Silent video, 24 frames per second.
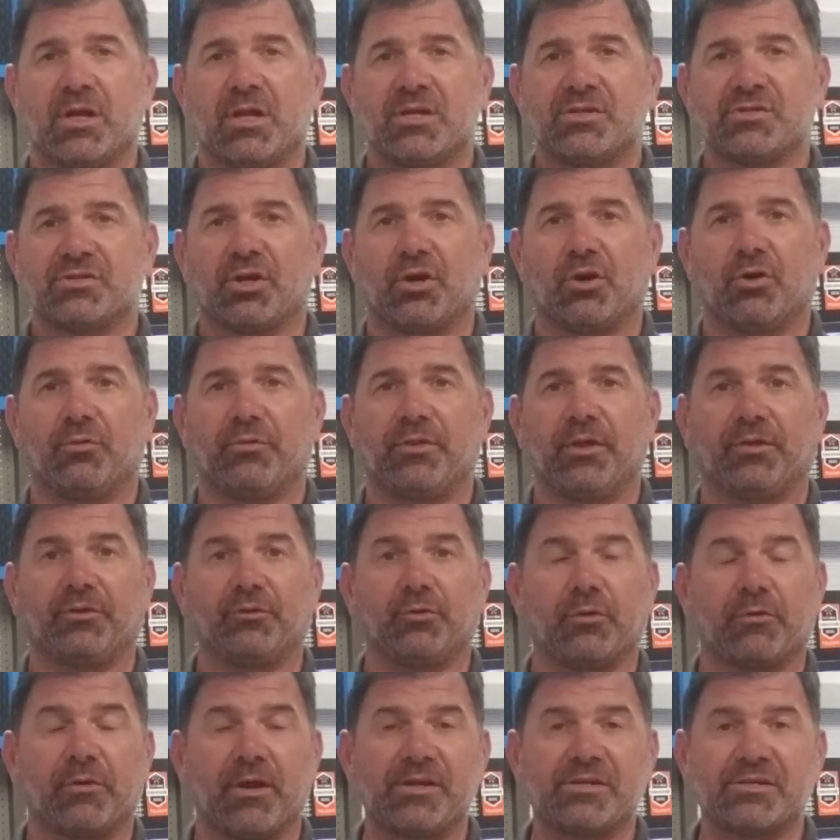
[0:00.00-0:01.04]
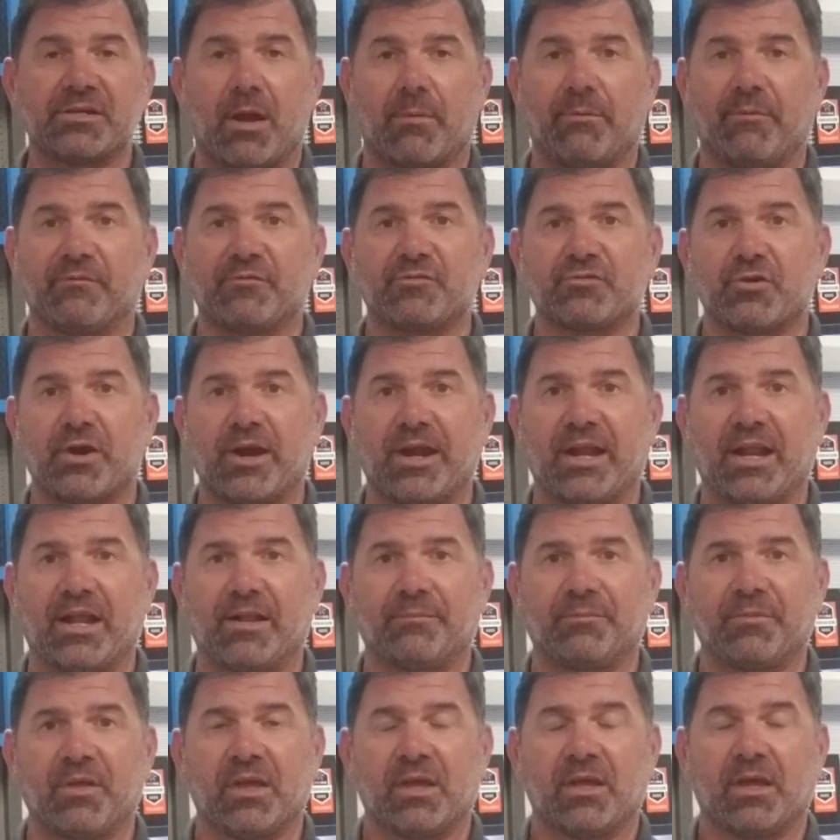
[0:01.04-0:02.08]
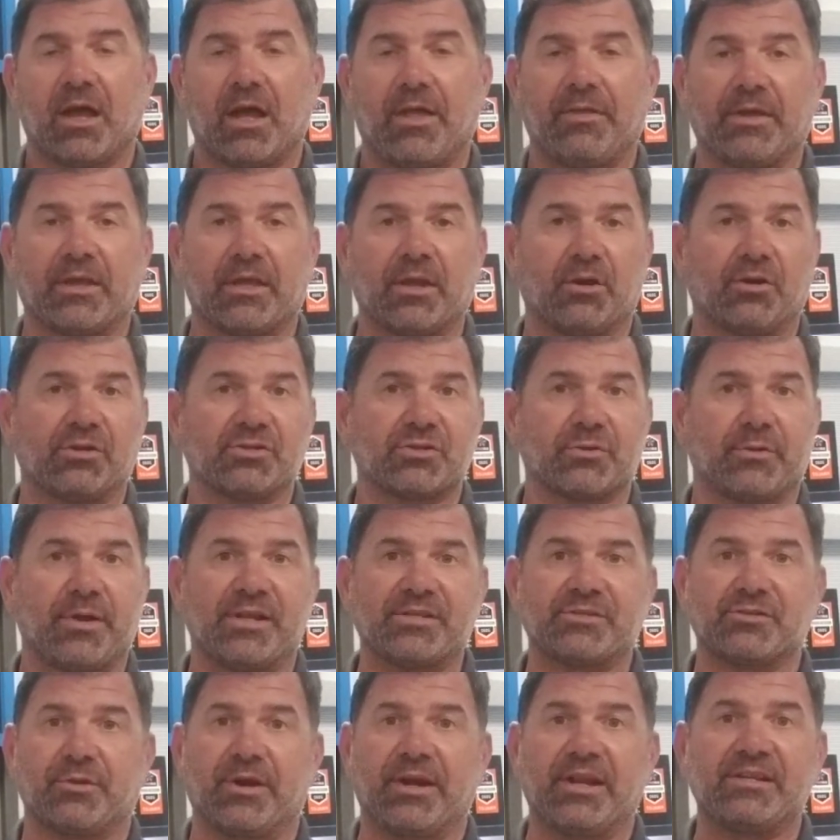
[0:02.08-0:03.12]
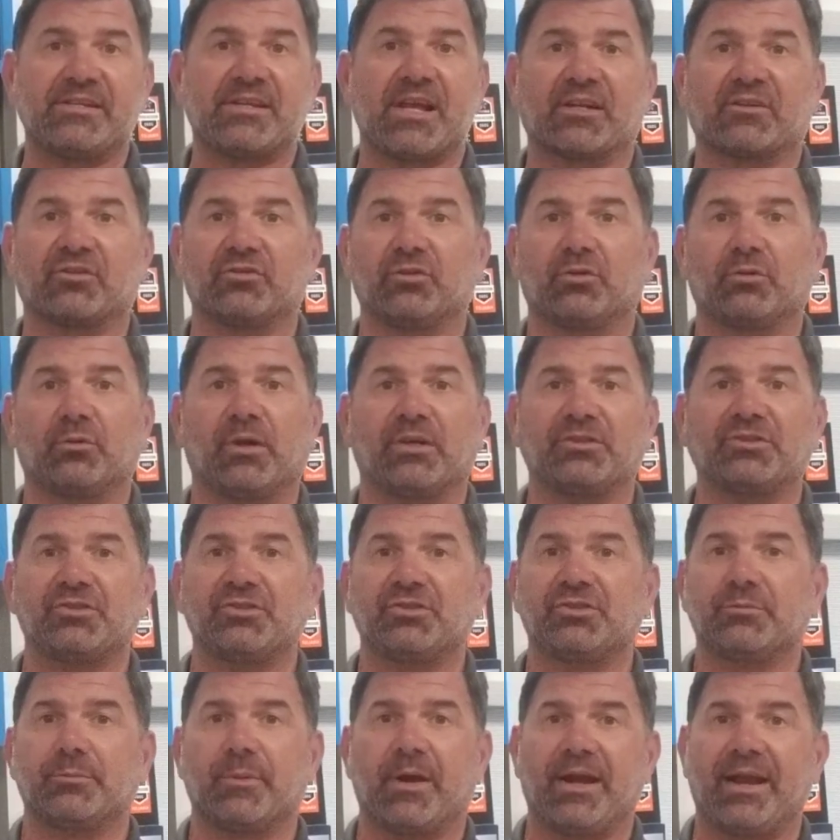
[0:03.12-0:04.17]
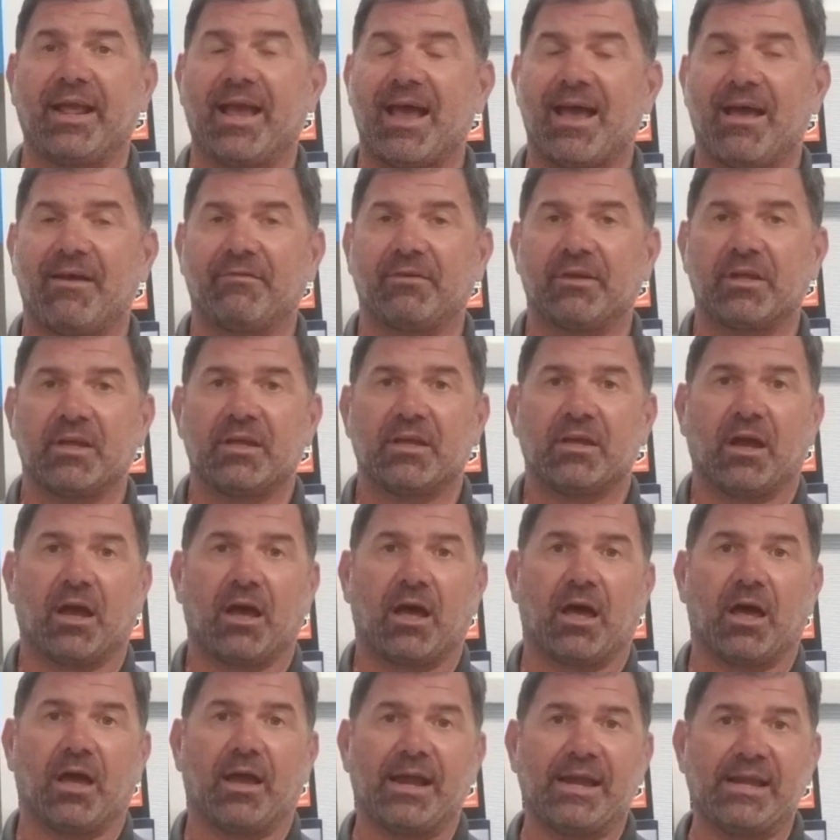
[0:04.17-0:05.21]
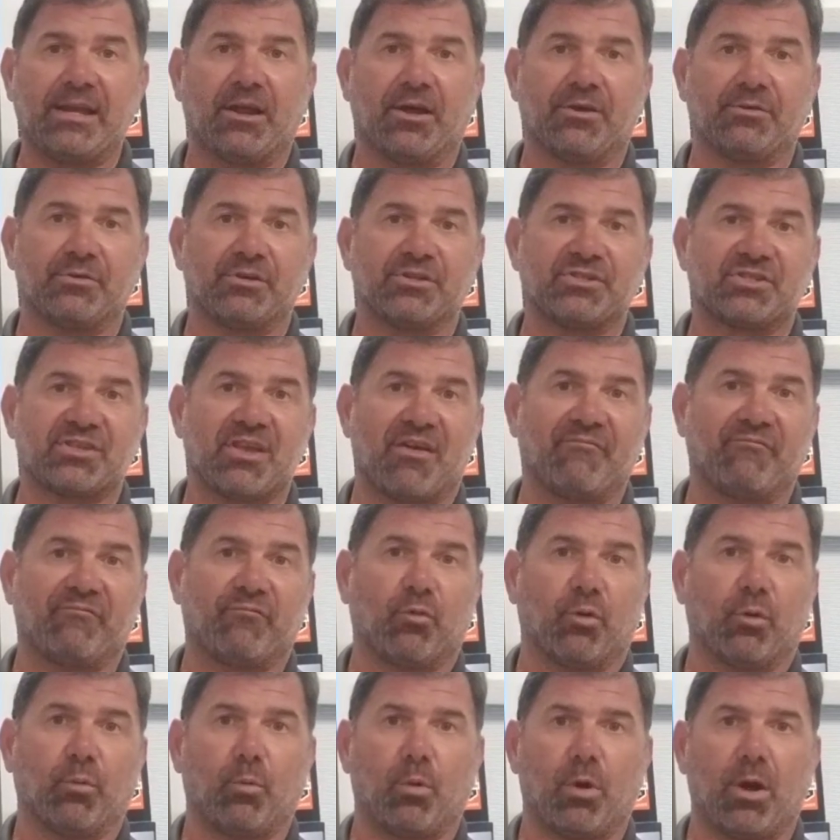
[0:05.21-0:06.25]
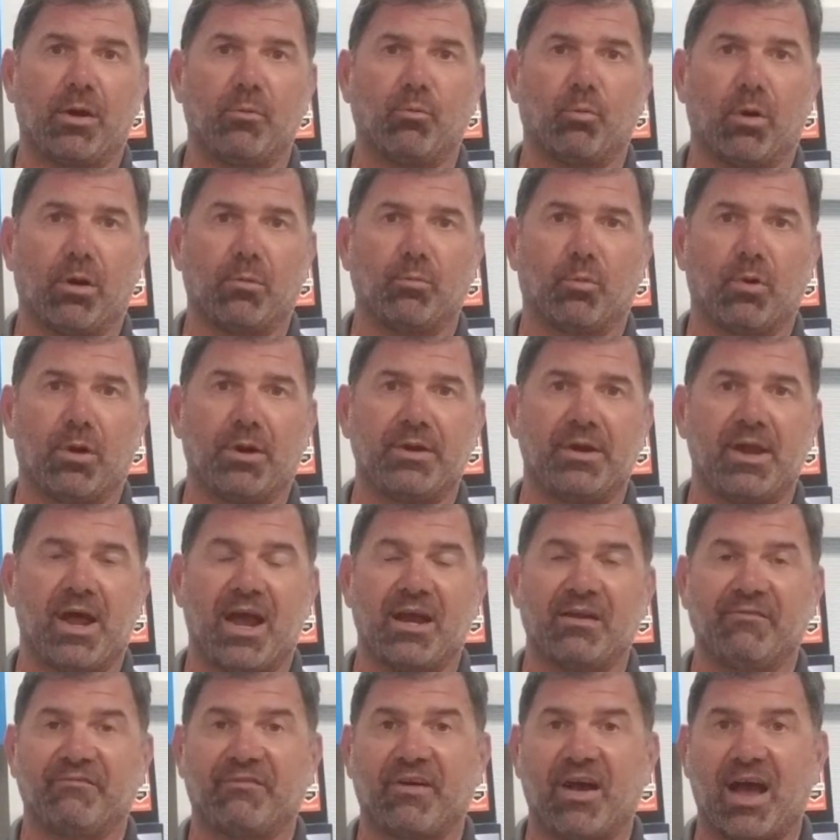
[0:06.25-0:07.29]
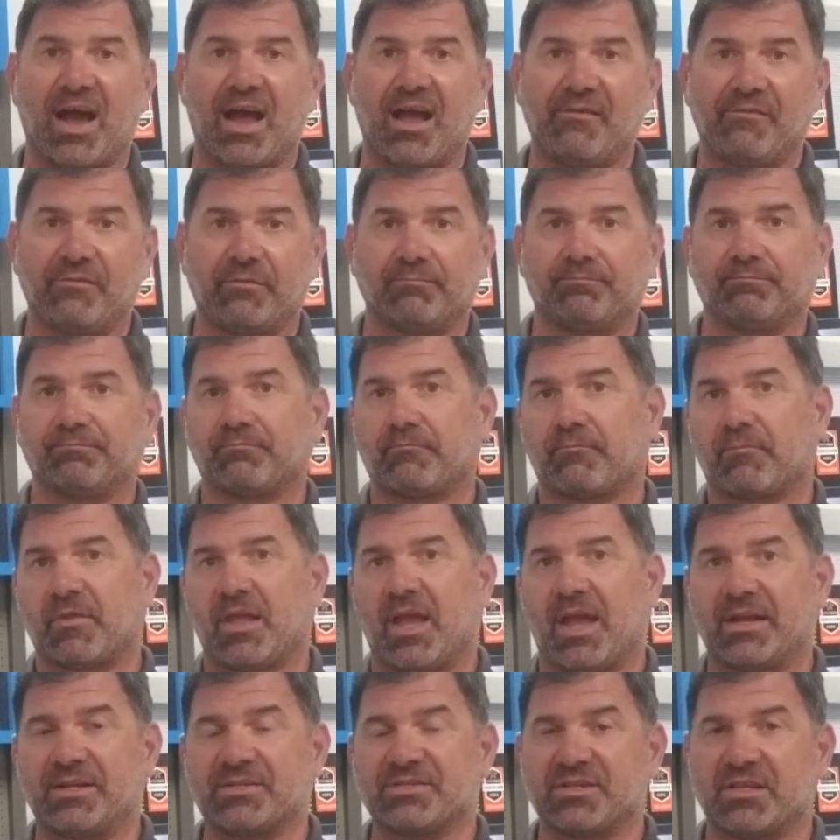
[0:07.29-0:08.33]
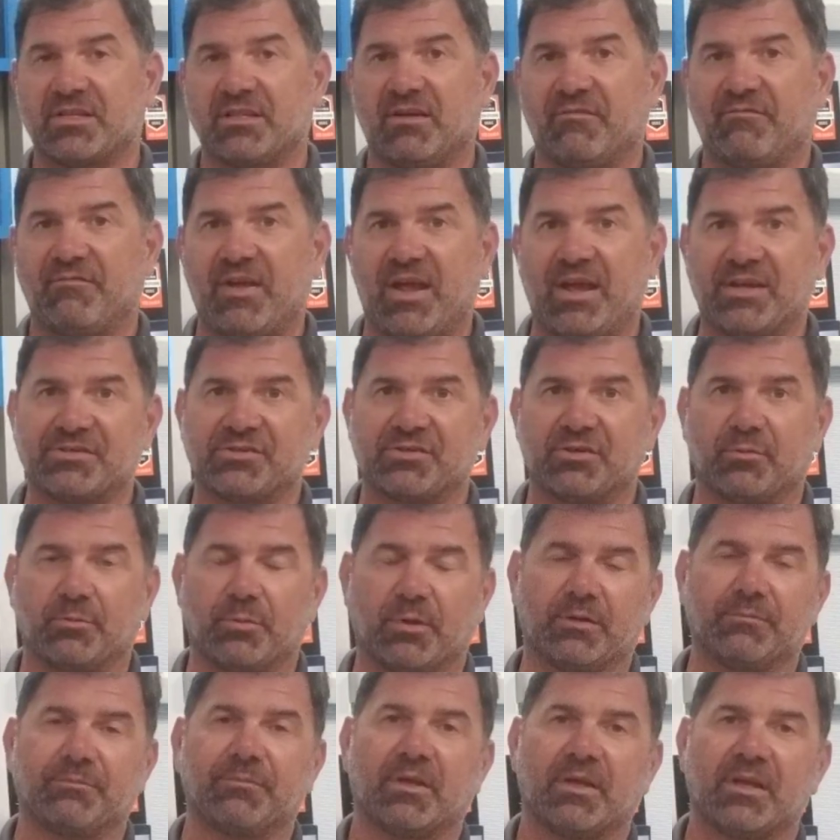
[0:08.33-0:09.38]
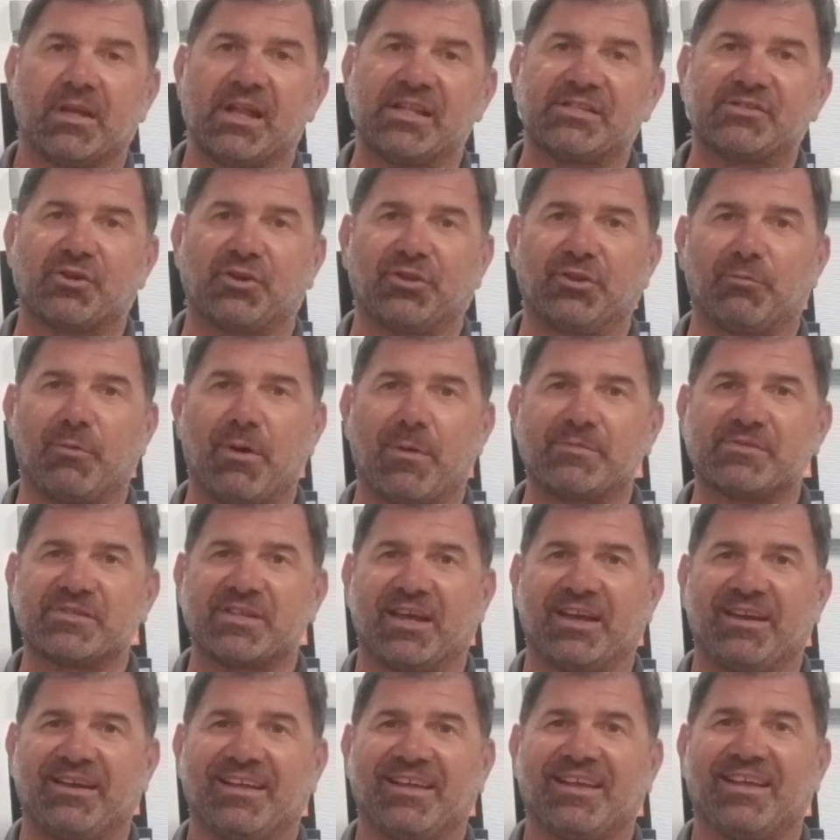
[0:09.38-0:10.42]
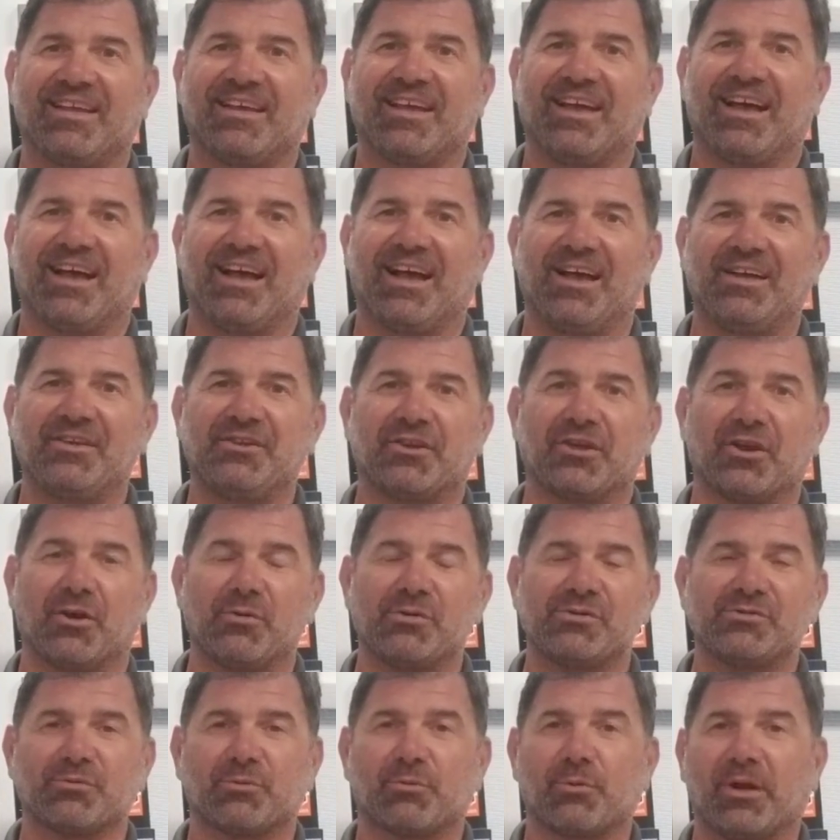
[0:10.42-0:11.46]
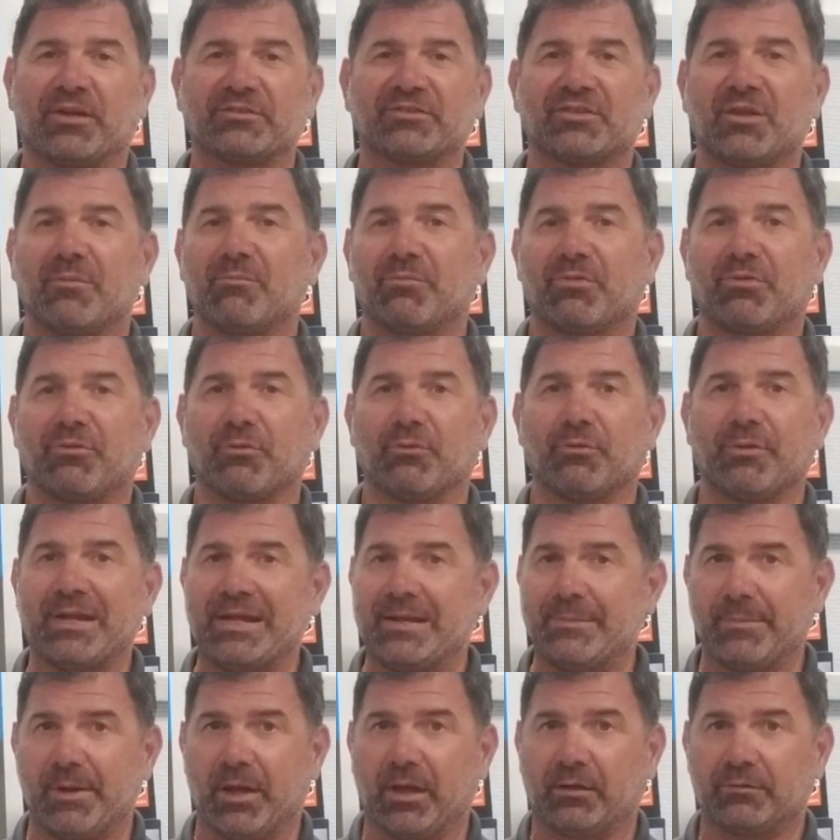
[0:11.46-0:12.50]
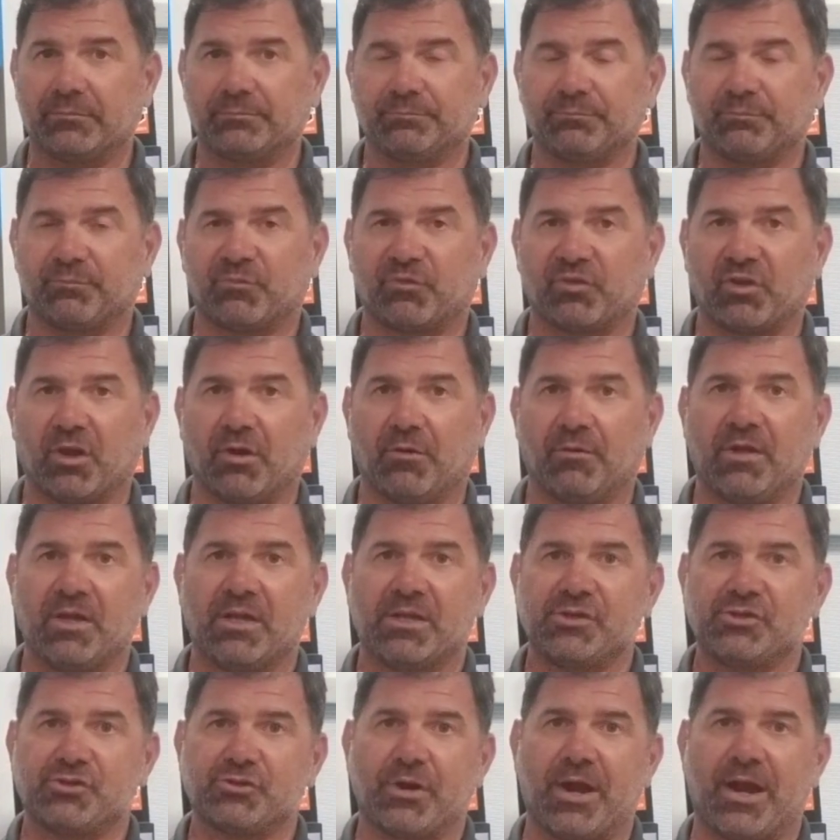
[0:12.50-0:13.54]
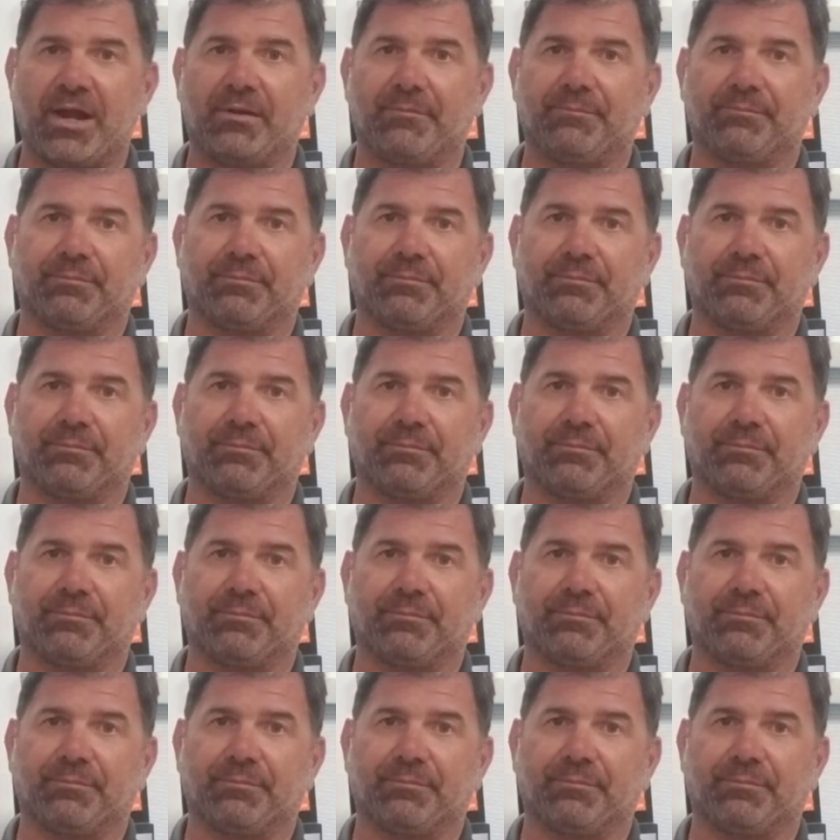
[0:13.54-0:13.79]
So they'll do a great job of training. They can also answer any technical questions you might have. 800-741-1195. I can say that faster, but it's on the website. You can always request them through email. So Trent